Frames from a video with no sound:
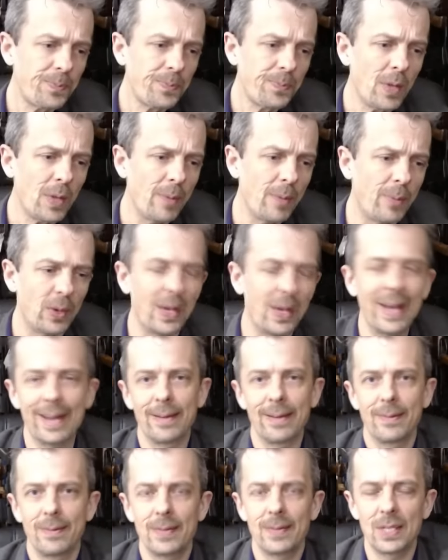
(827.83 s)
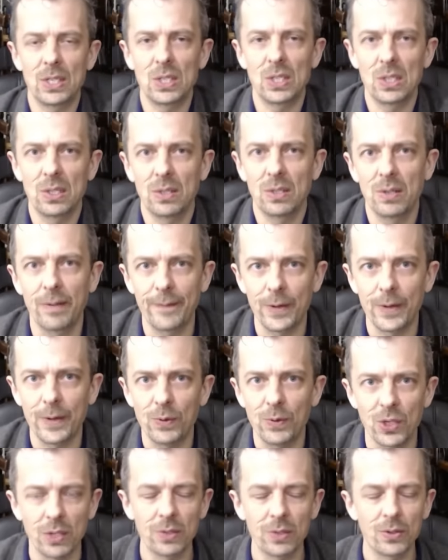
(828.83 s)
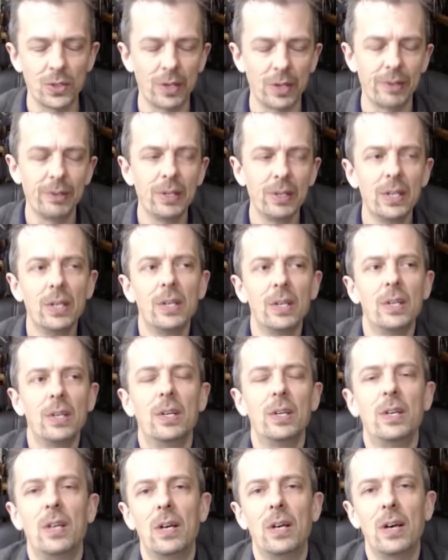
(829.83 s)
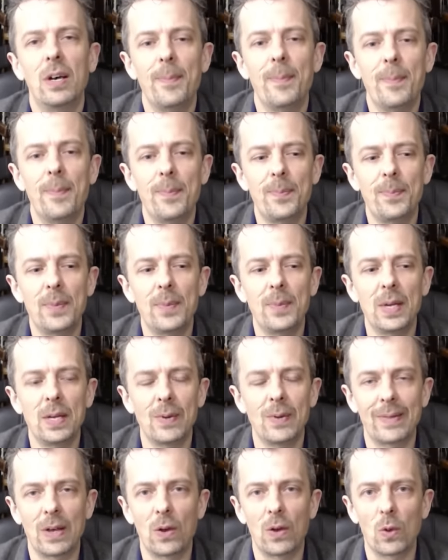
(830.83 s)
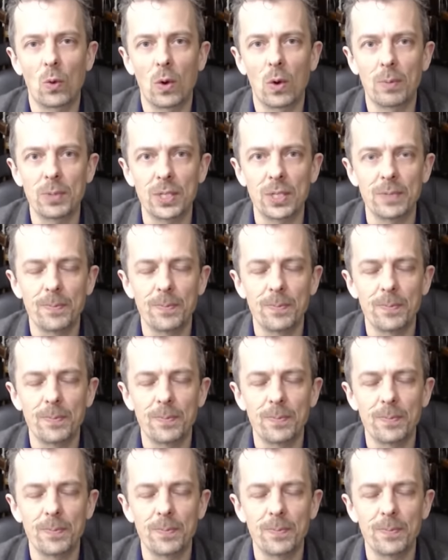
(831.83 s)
But hey, this is the future, so um, you have that other option.